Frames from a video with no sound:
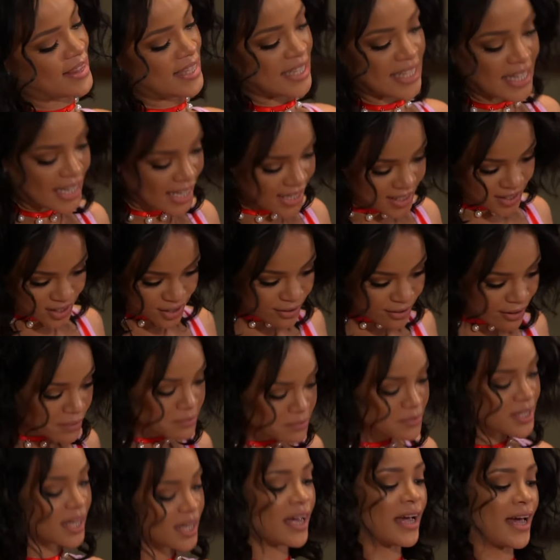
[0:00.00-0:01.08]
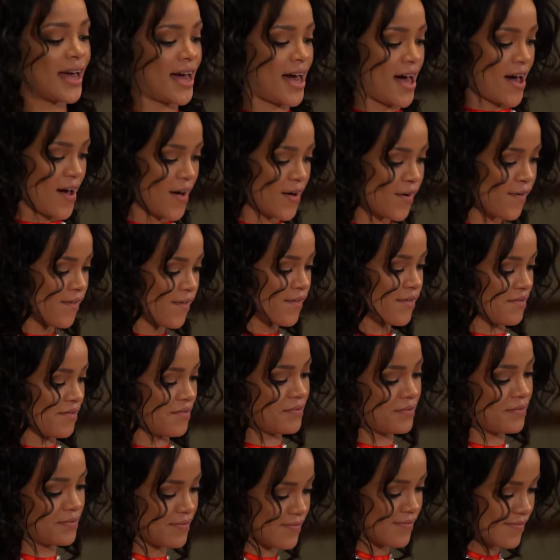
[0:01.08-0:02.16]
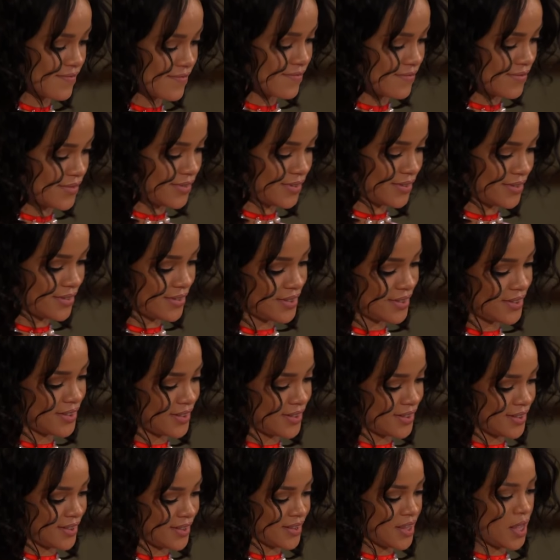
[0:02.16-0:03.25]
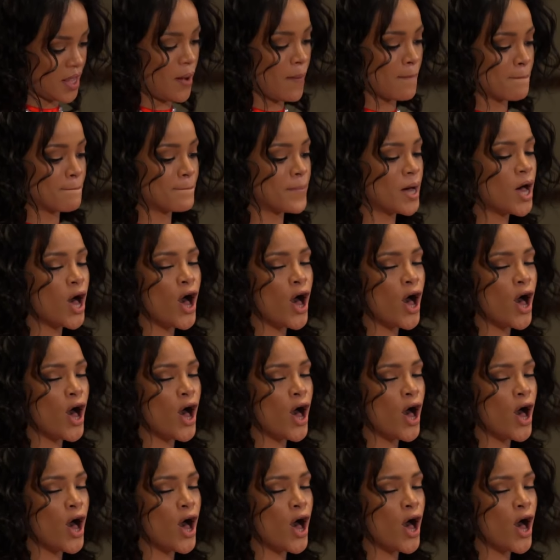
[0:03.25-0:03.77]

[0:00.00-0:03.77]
The interrupting cow. The interrupting cow. Moo!